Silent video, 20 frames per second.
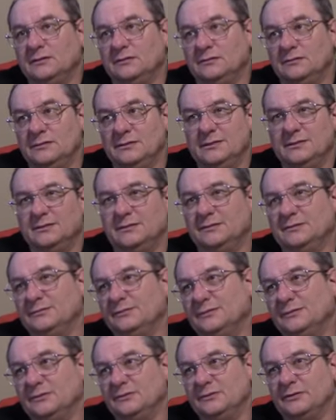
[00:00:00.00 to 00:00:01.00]
Well,
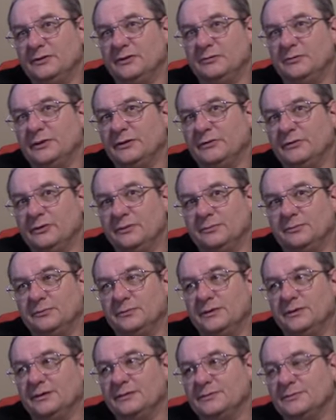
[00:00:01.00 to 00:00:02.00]
I don't know about drip
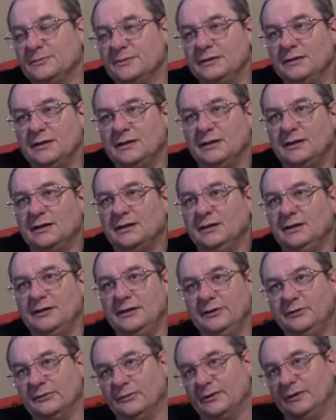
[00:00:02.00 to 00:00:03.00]
lines, but you
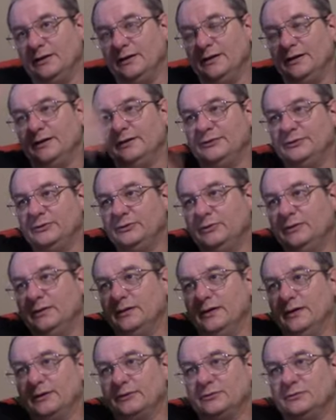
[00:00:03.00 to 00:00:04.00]
need to run it into
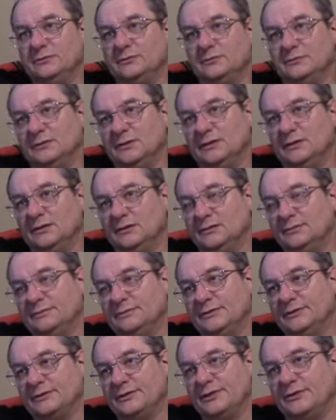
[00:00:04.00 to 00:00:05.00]
an actual
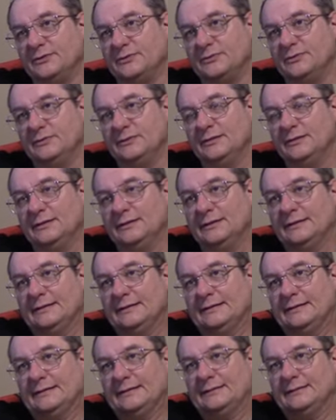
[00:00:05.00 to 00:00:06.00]
a cistern
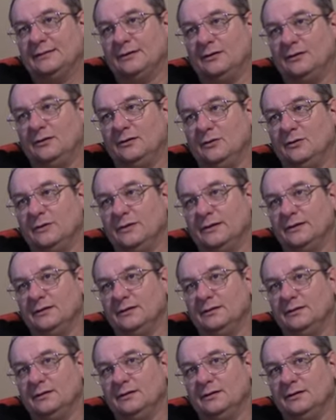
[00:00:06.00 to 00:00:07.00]
to hold
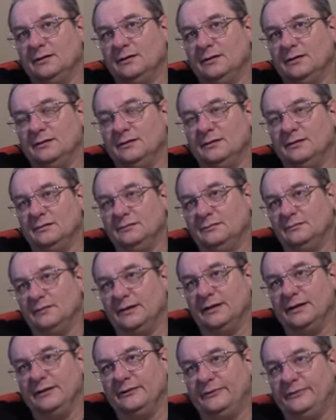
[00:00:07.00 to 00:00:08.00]
it, and then
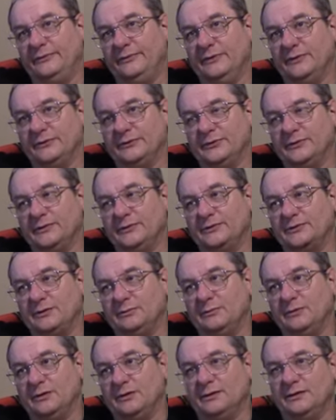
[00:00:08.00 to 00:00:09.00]
let it filter it
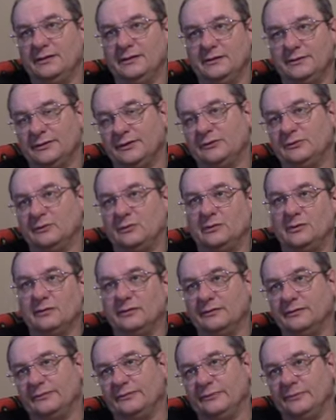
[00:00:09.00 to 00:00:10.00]
somewhat, and then take the
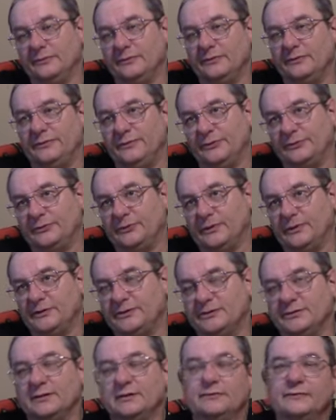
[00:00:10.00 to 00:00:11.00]
water from the
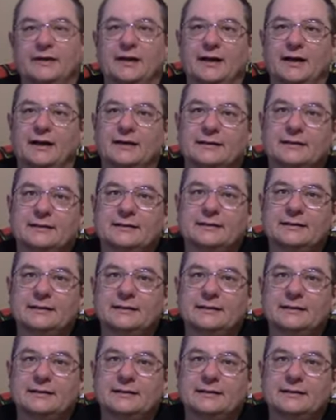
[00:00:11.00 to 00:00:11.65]
filtration of that,